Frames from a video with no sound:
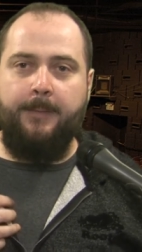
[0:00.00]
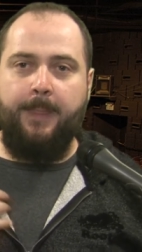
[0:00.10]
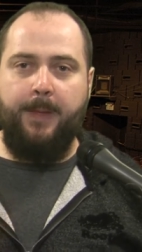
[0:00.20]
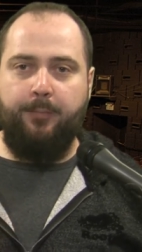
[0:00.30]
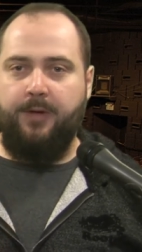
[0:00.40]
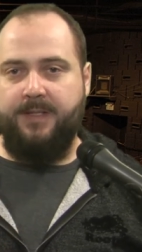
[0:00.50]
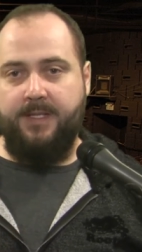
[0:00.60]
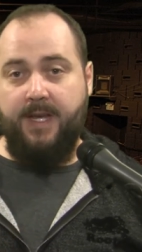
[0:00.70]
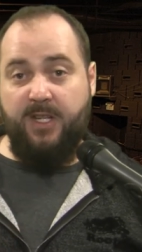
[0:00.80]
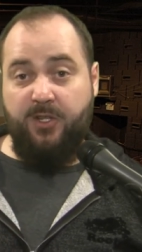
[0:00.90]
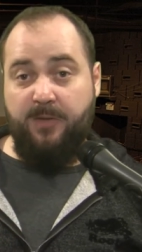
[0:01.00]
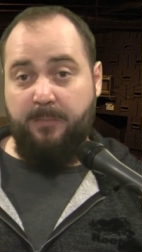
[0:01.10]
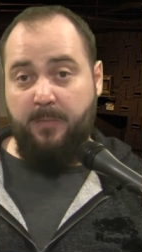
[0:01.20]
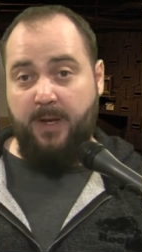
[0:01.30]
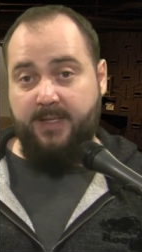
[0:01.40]
that
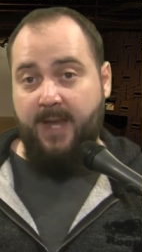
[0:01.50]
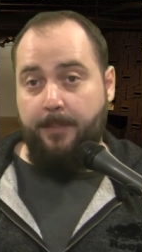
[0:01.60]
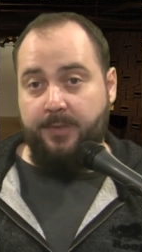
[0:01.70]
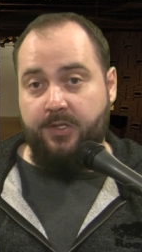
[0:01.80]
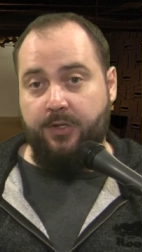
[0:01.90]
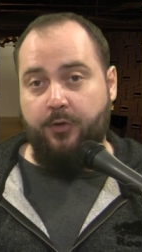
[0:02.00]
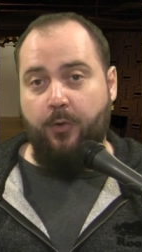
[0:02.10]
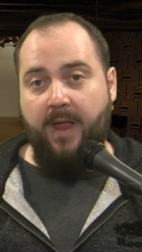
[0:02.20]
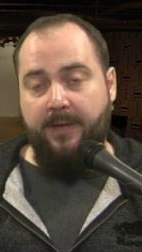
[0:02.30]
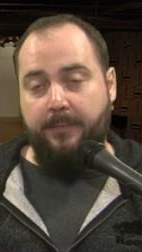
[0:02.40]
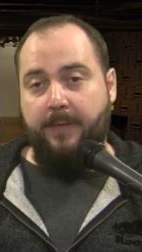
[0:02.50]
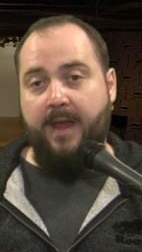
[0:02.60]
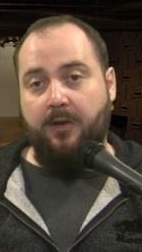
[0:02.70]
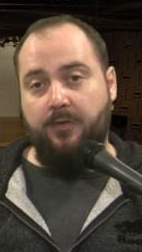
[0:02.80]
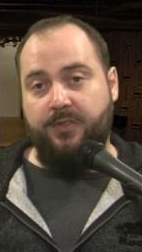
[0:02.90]
presentation attempts to and
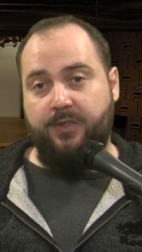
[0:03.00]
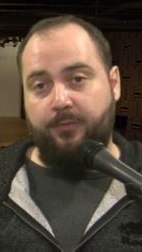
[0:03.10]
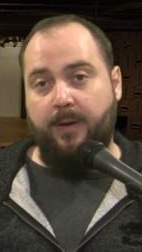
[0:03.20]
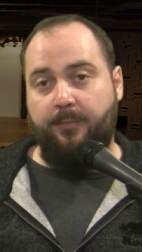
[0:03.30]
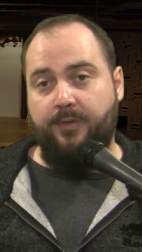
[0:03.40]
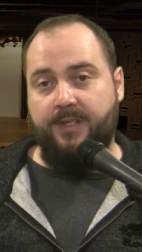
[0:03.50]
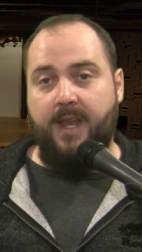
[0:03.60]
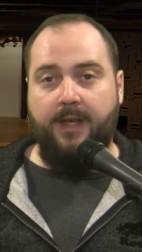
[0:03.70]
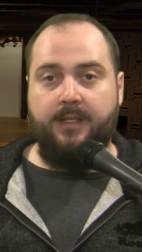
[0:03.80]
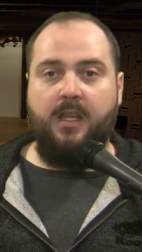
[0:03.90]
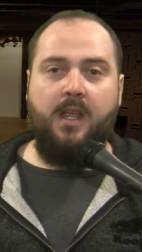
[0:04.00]
fails to represent.